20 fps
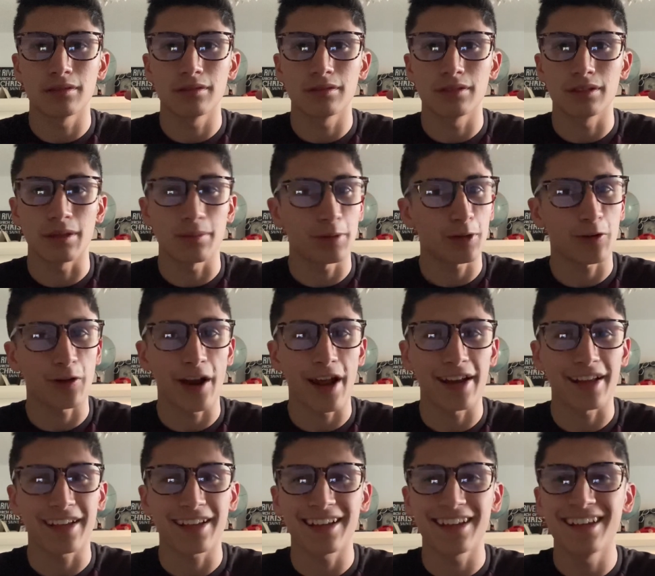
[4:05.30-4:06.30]

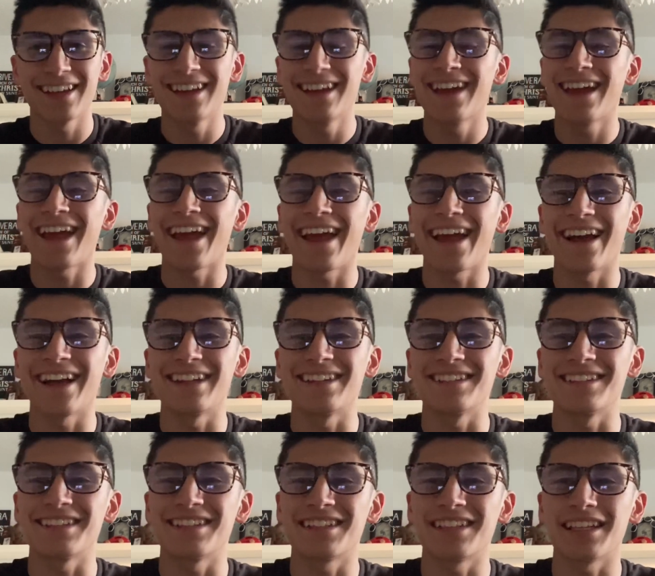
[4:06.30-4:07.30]
Democratic
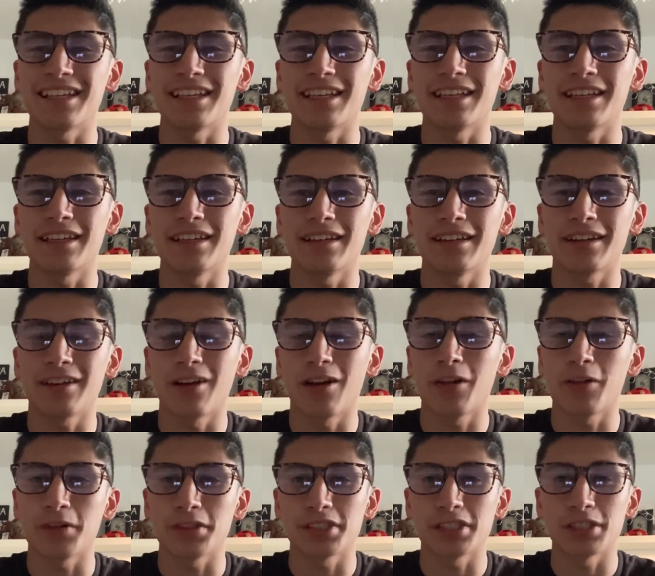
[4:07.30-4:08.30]
and the
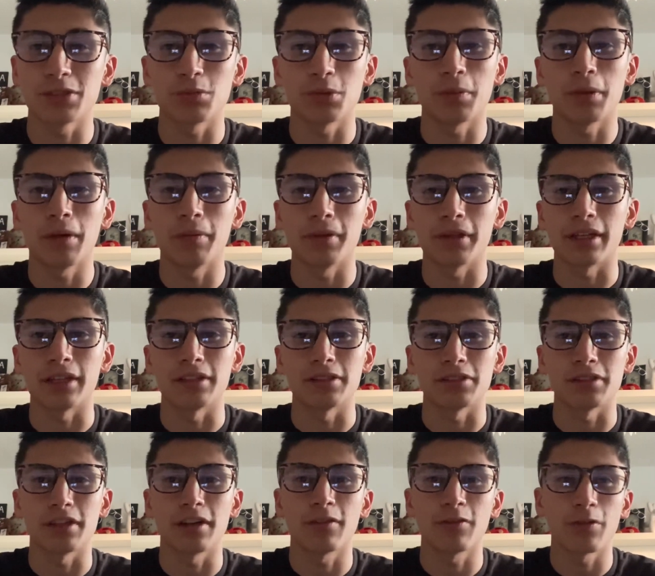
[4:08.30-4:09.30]
Congress is Republican.
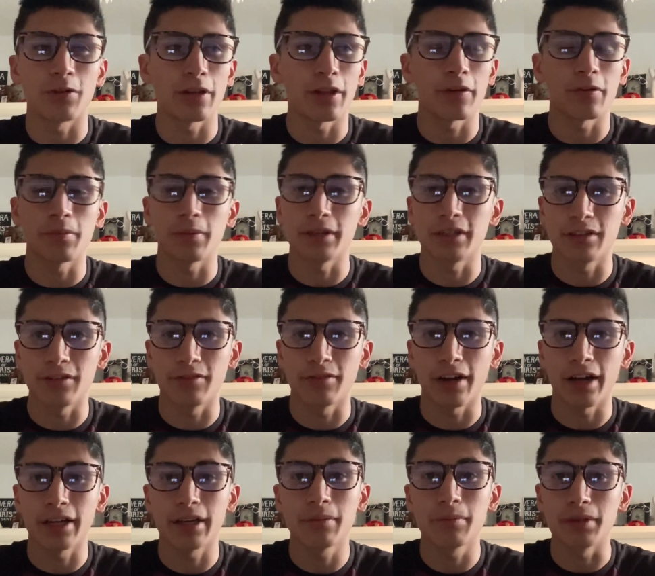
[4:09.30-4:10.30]
So therefore, that would be a
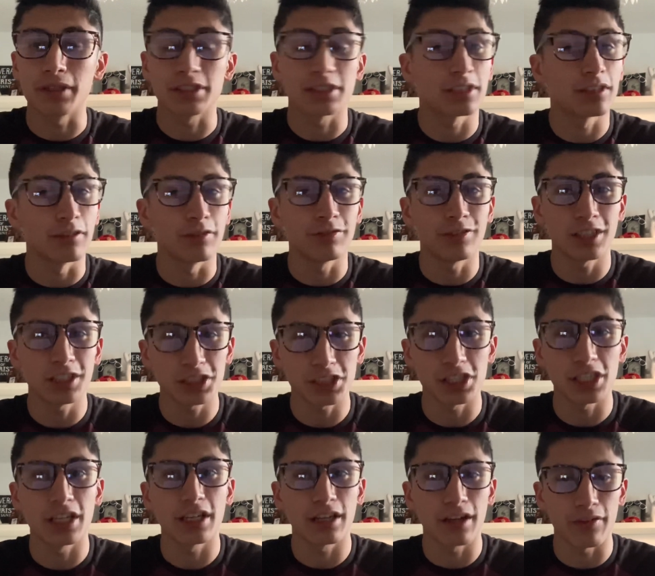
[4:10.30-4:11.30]
divided but still
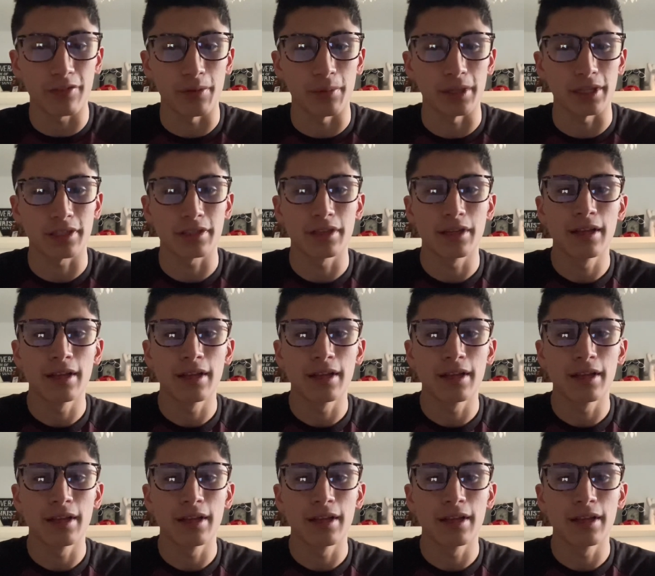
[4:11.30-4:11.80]
functioning government.